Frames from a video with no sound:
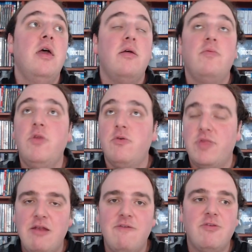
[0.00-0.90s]
those
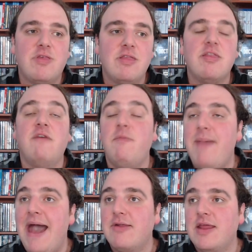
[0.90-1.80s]
interviews and stuff
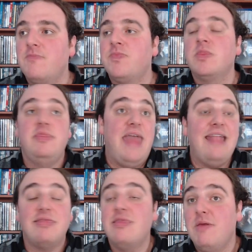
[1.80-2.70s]
about it,
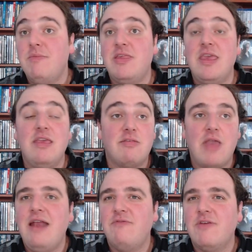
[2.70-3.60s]
that the BBC is
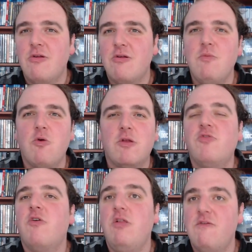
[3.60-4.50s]
kind of exerting more
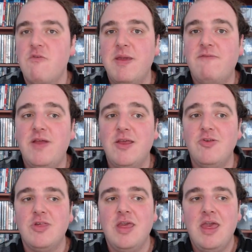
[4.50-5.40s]
control over Big
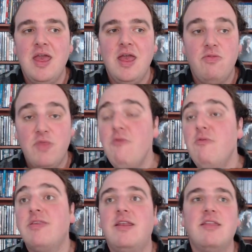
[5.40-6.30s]
Finish, there
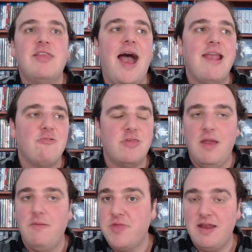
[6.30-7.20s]
was an entire
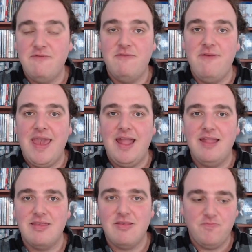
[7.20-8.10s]
subset of the
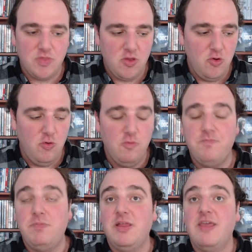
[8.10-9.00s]
fans who
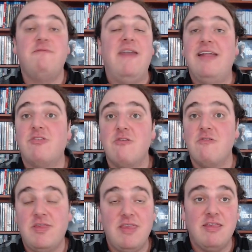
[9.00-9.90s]
believe fan
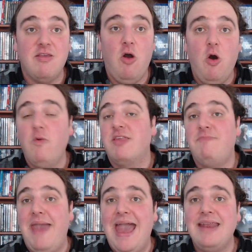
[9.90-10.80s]
service is always
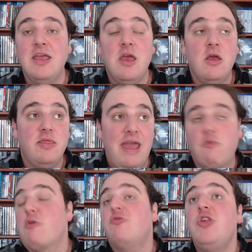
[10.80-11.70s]
bad that
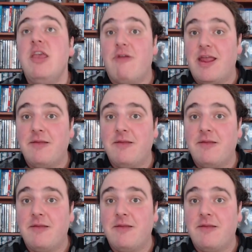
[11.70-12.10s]
were cheering.